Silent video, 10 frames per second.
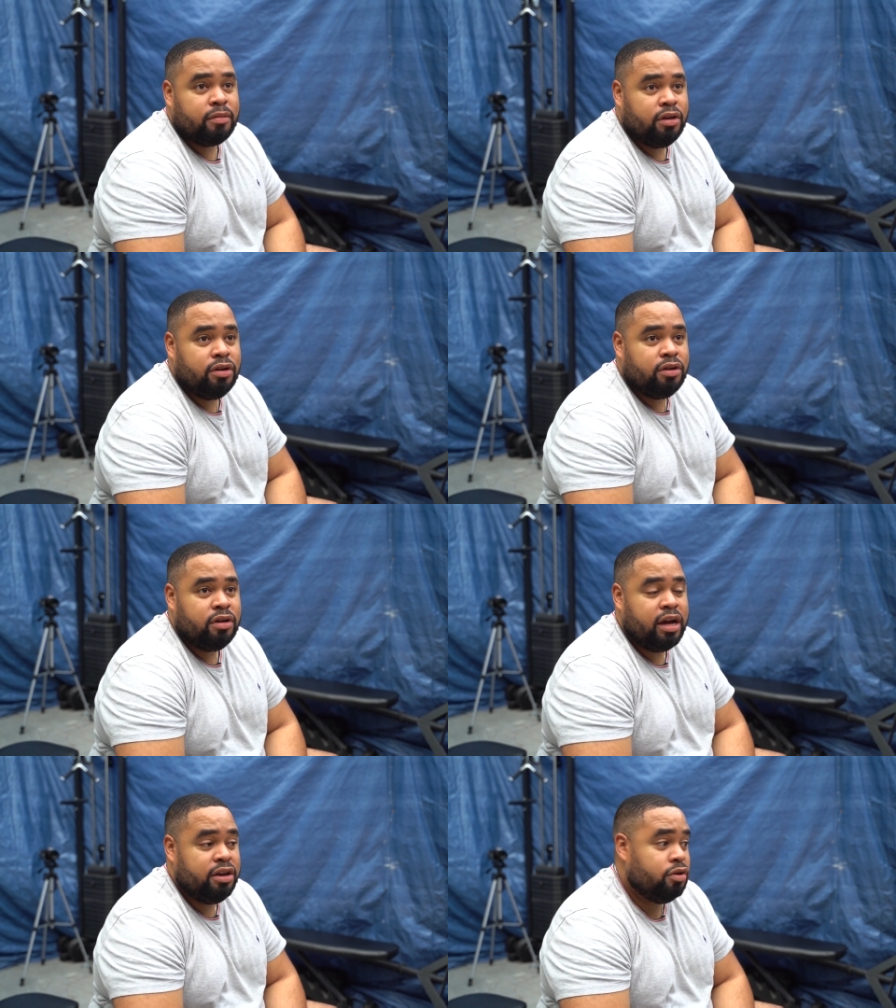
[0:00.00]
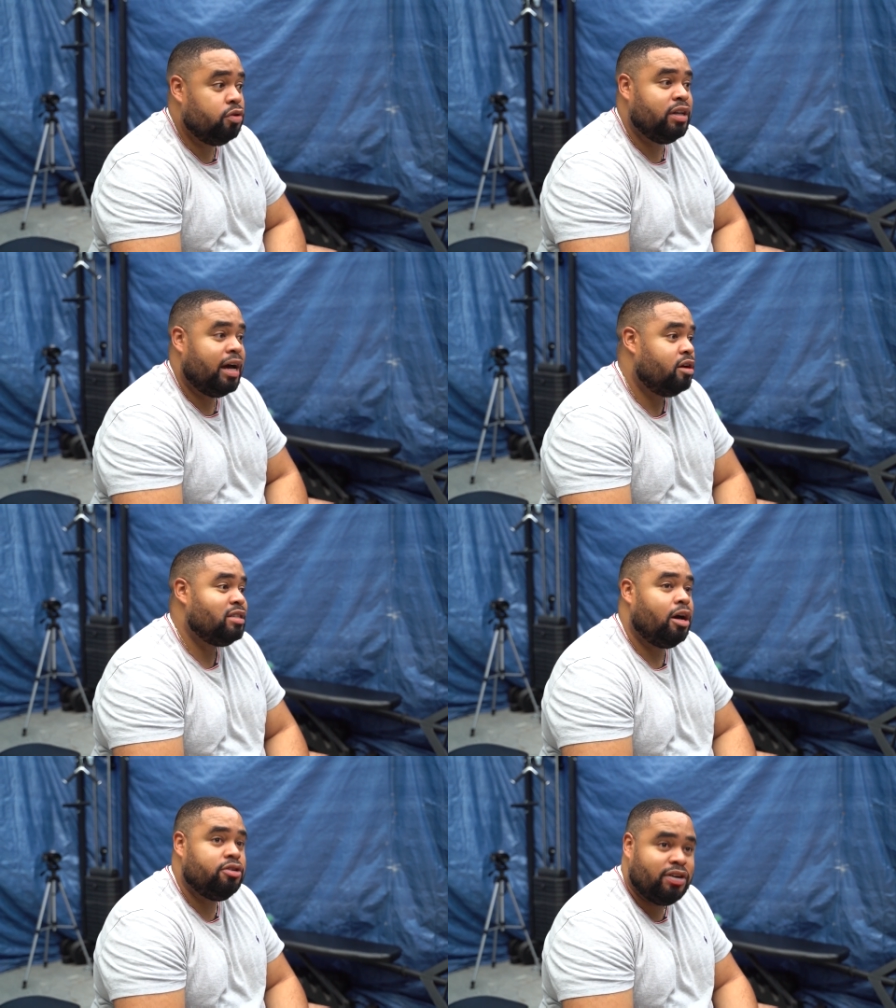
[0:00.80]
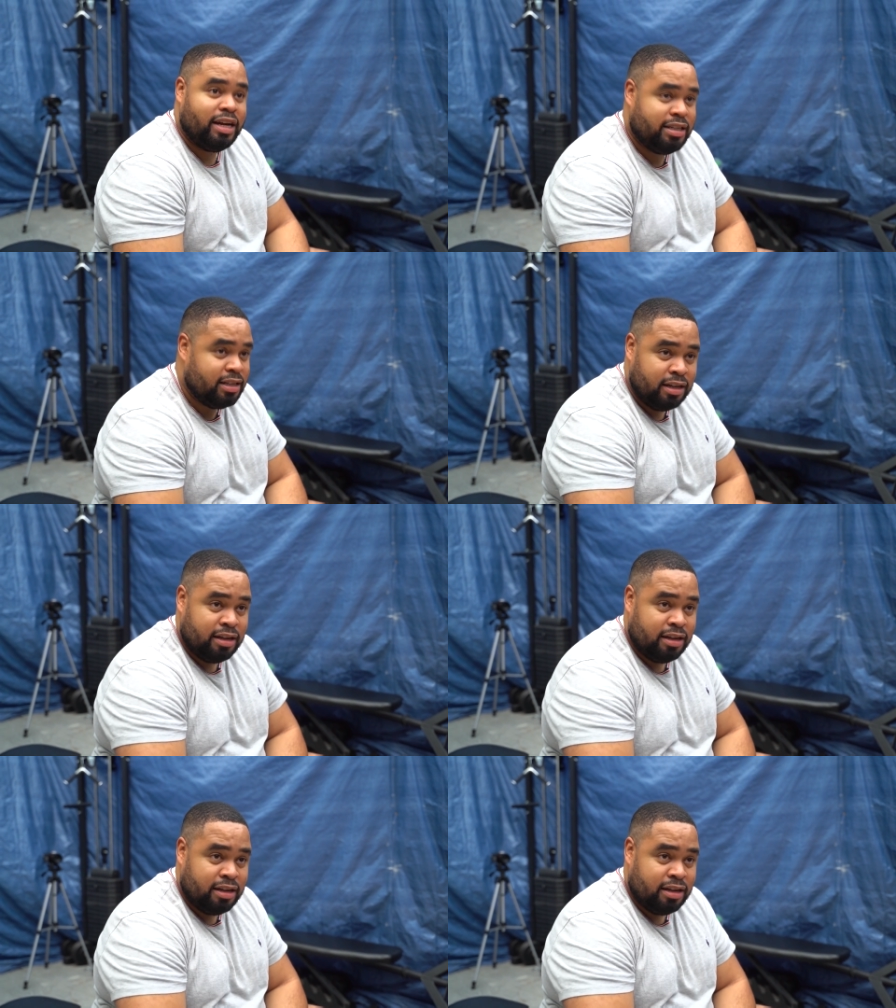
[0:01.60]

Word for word: you know, yeah. and you own the house outright.